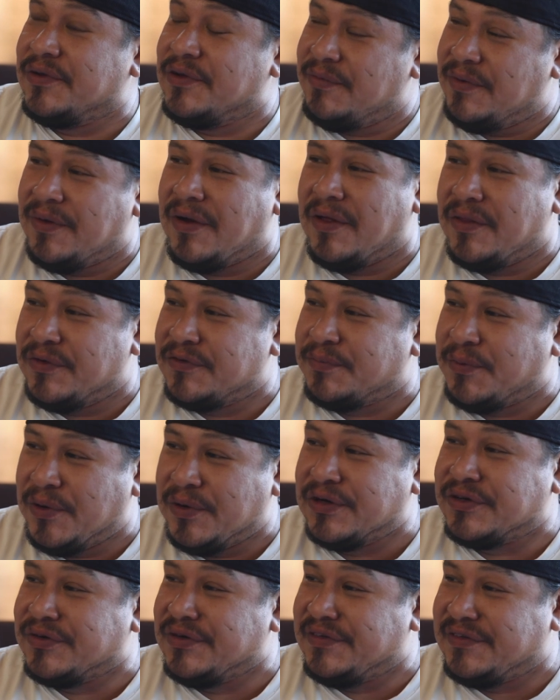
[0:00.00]
You remember all those
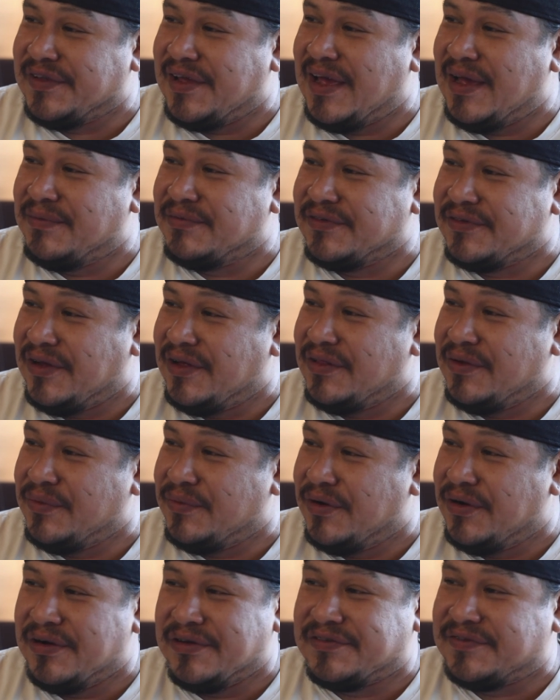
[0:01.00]
poetry slams and all oh, the
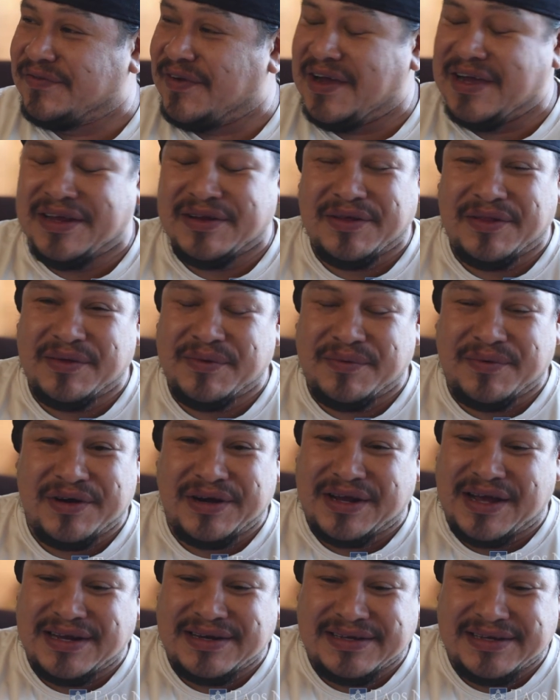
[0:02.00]
yes, words flying, all the
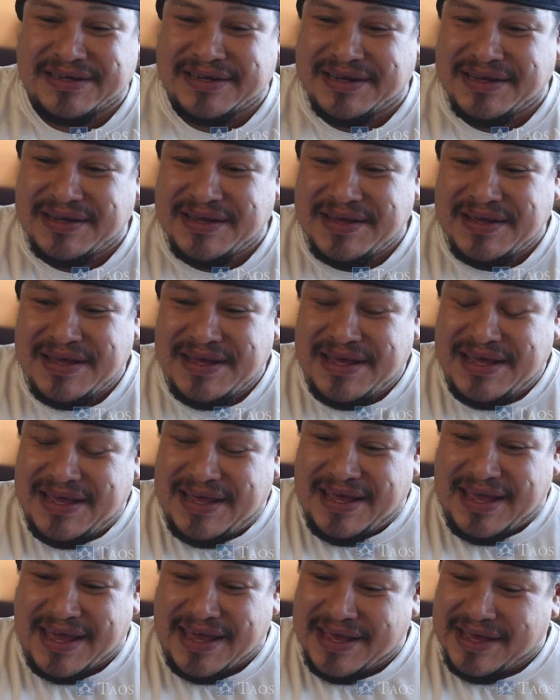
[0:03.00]
work I did. It.
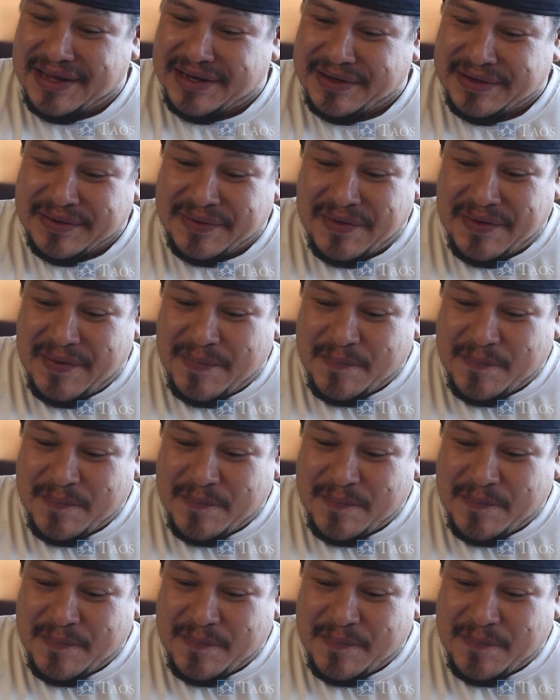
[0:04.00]
And